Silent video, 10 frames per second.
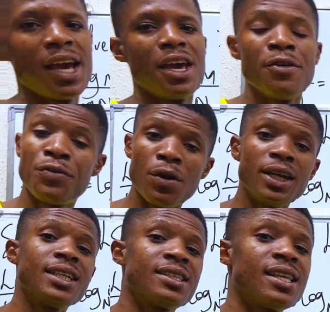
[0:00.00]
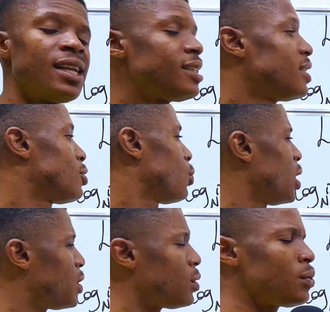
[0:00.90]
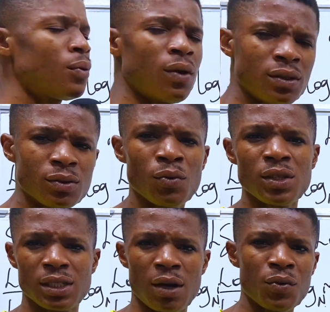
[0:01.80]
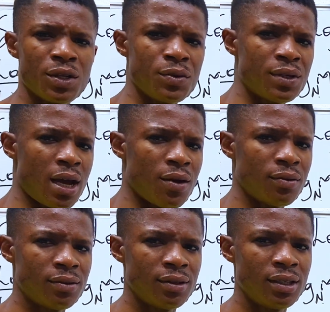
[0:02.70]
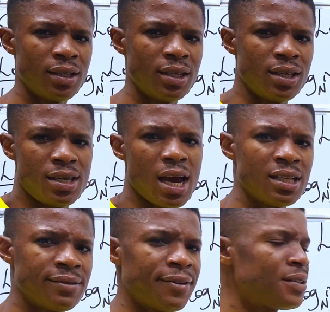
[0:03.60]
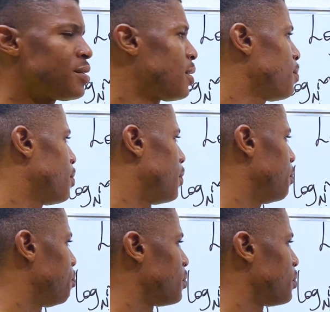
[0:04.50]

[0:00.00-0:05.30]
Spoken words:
If you understand this, what can we do now? Yeah, it's very simple.